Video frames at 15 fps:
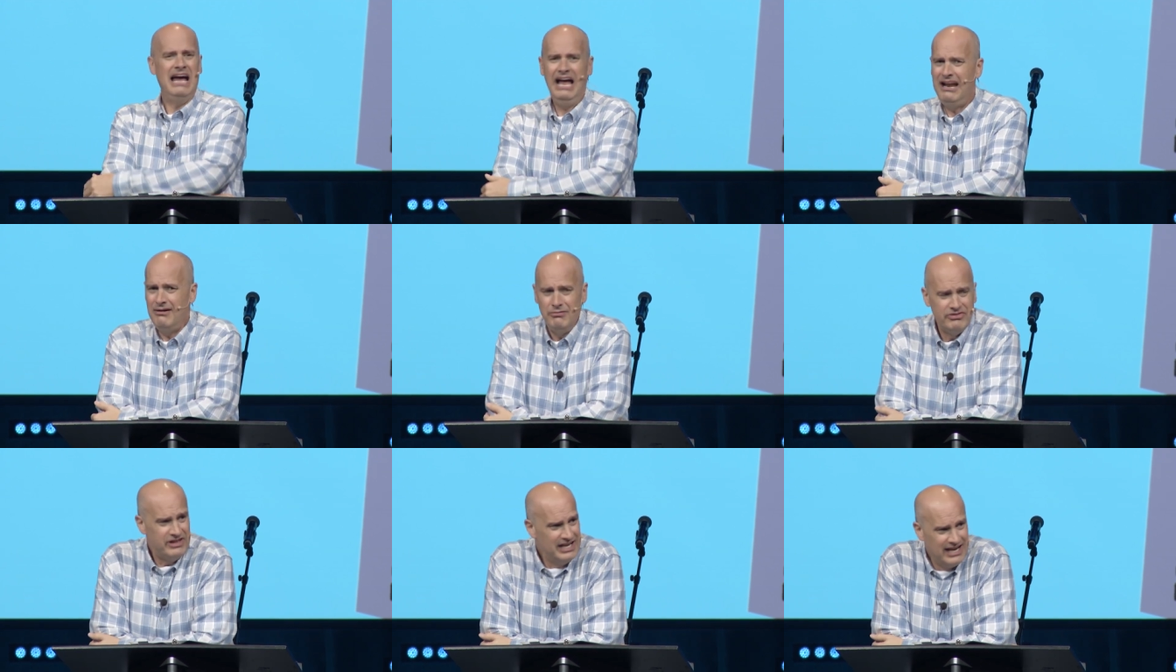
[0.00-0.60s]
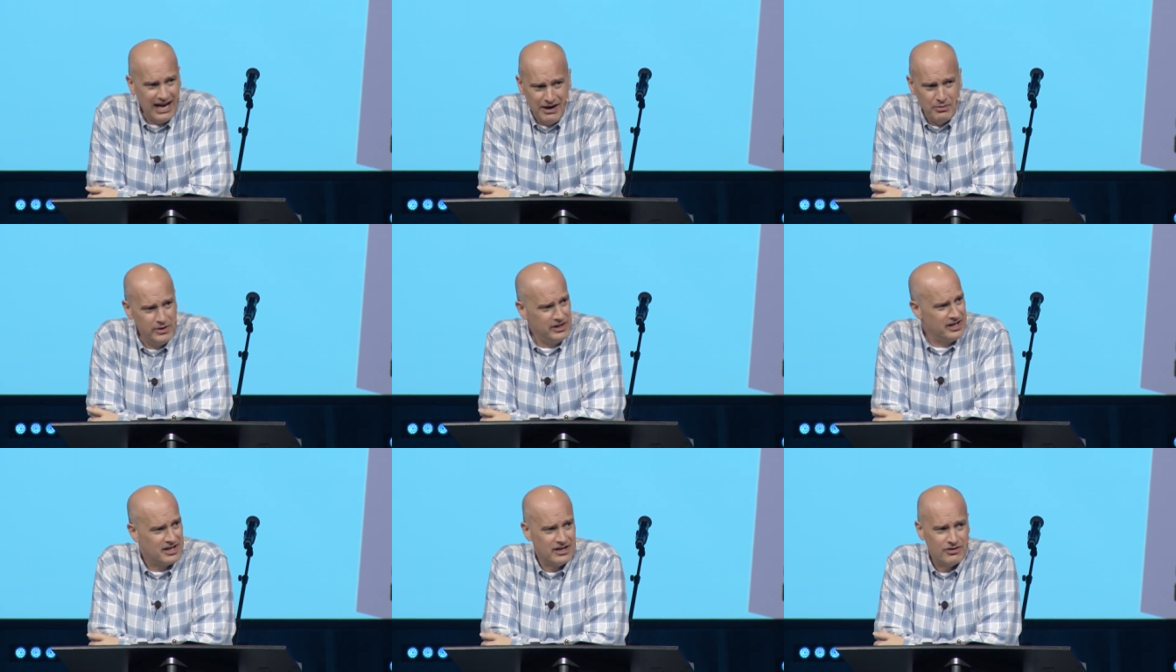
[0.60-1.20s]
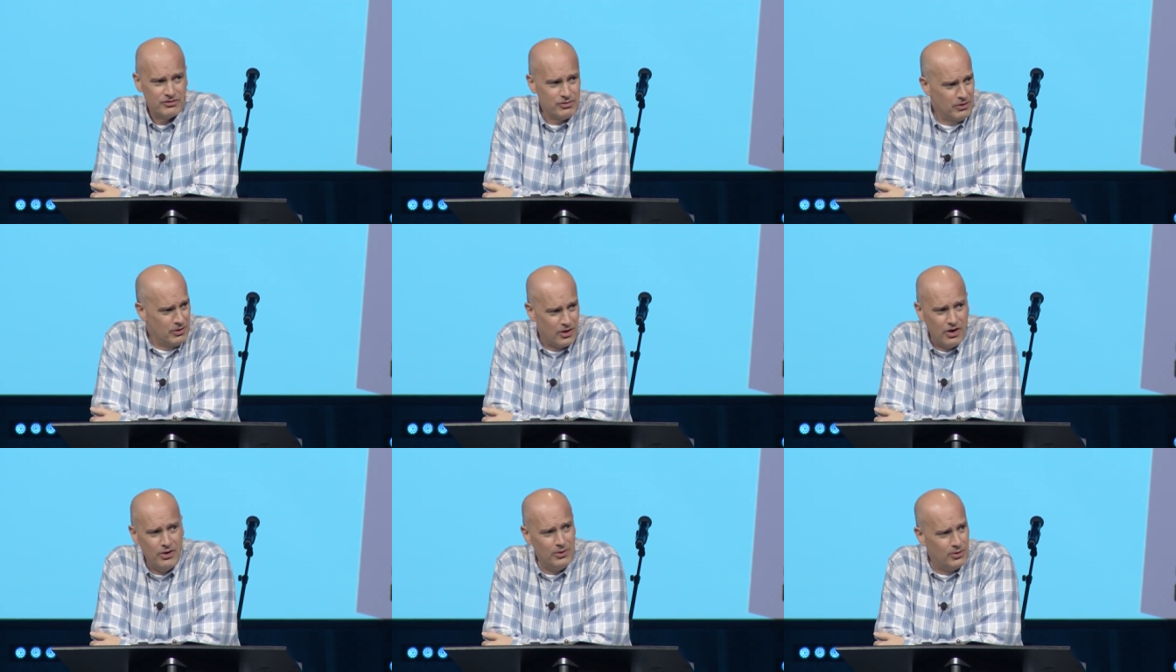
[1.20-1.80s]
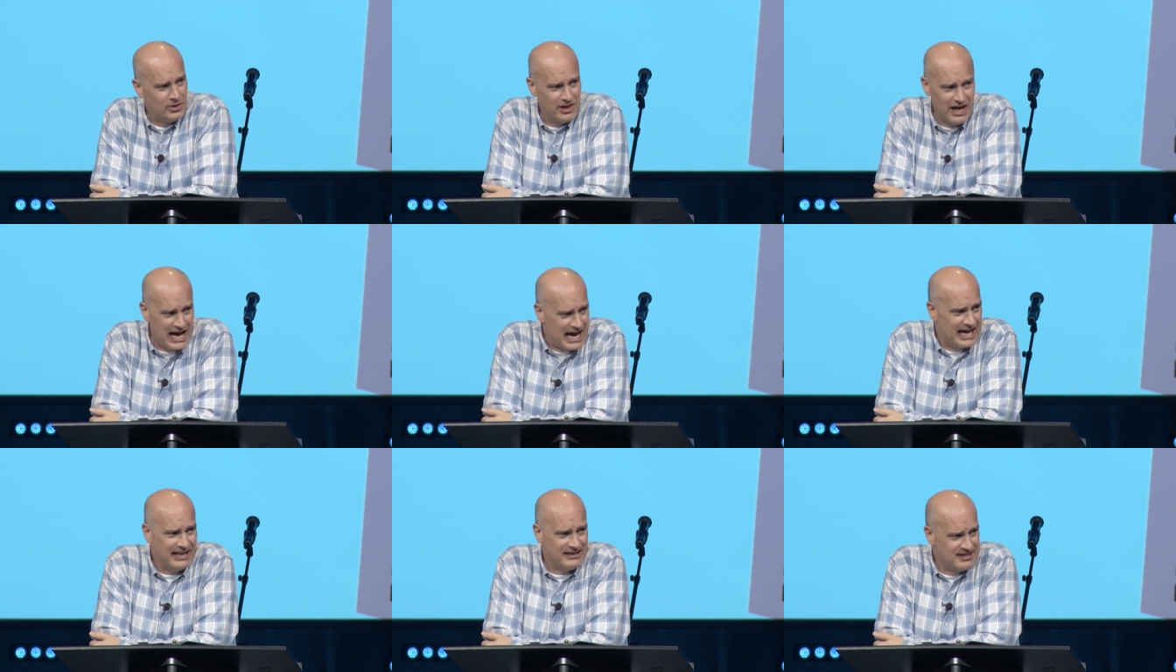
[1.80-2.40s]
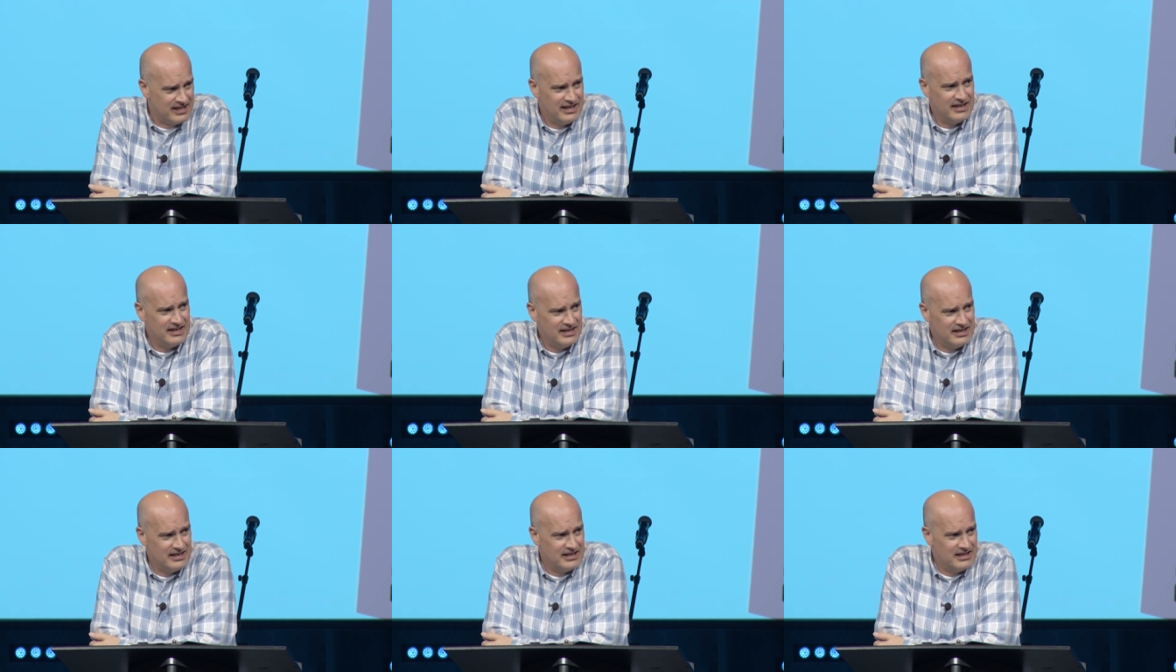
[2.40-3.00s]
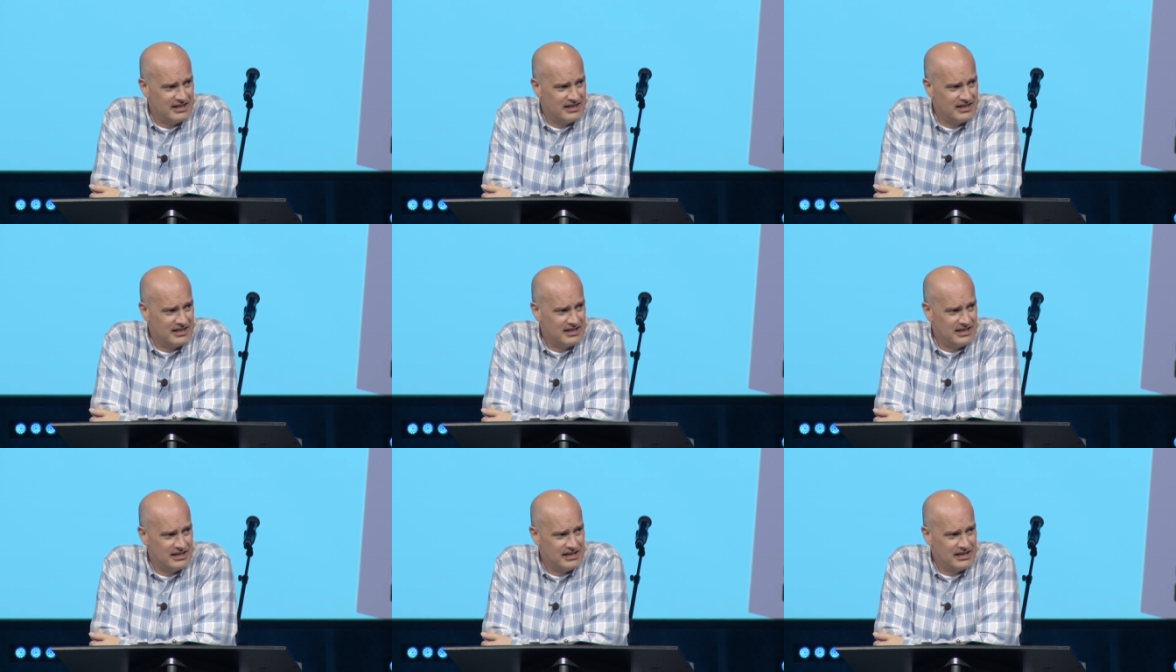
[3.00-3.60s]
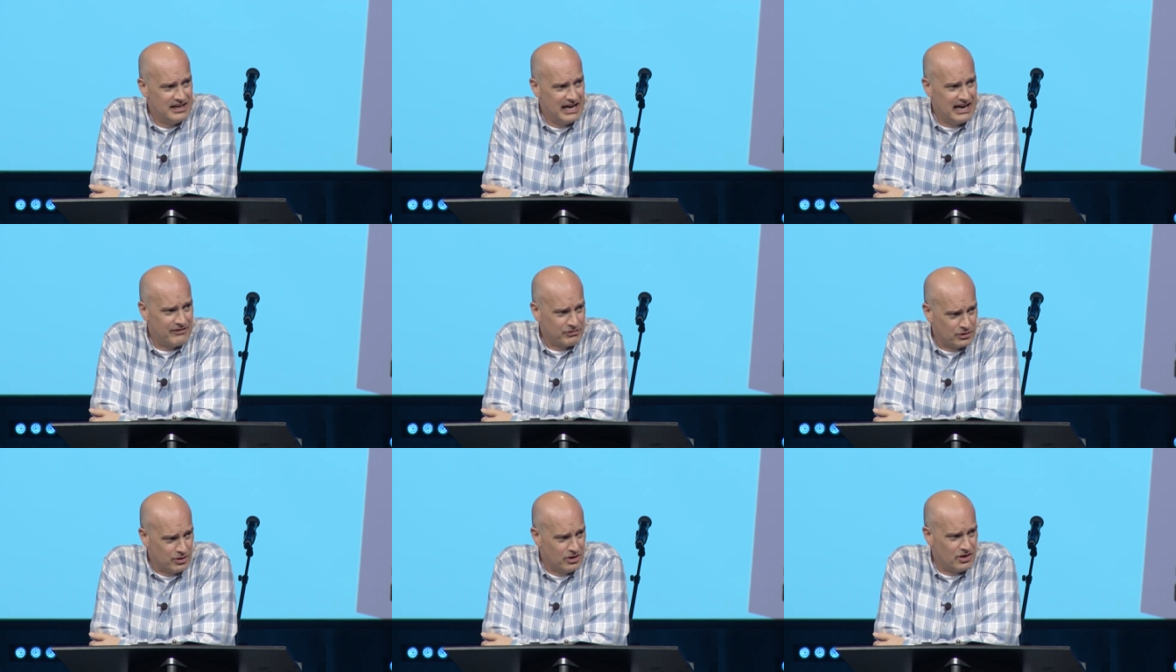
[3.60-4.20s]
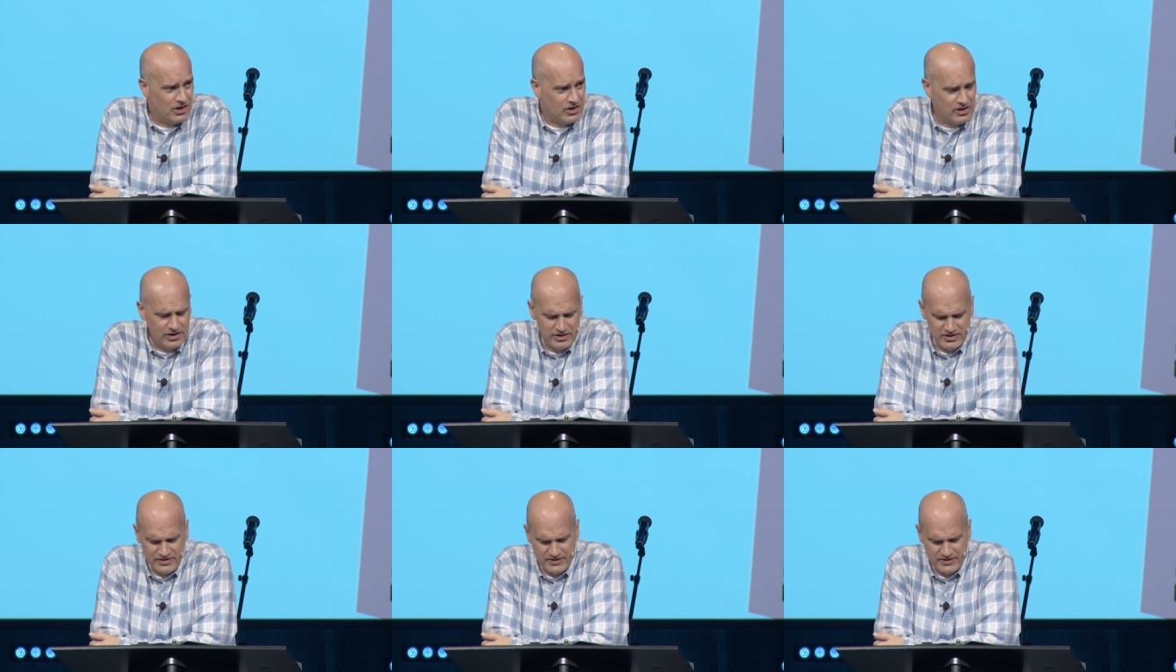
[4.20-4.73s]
I don't think I really control a whole lot after all.